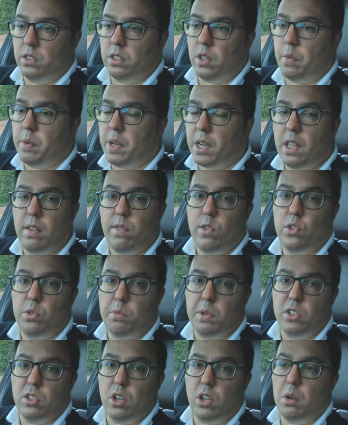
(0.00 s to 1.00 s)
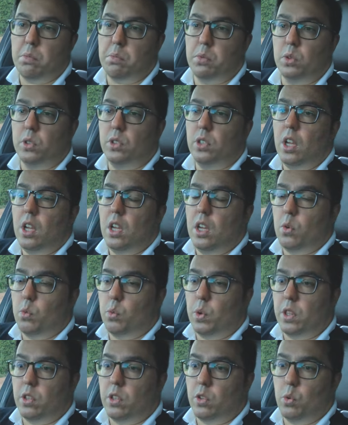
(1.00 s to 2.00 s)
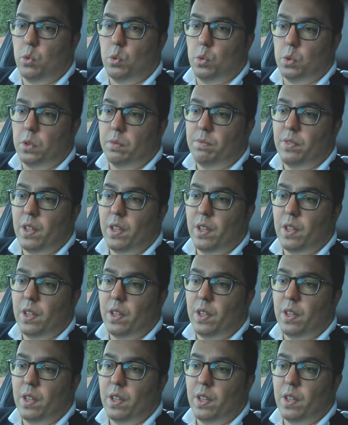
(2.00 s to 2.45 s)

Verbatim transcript: So I'm gonna give you some examples with Google.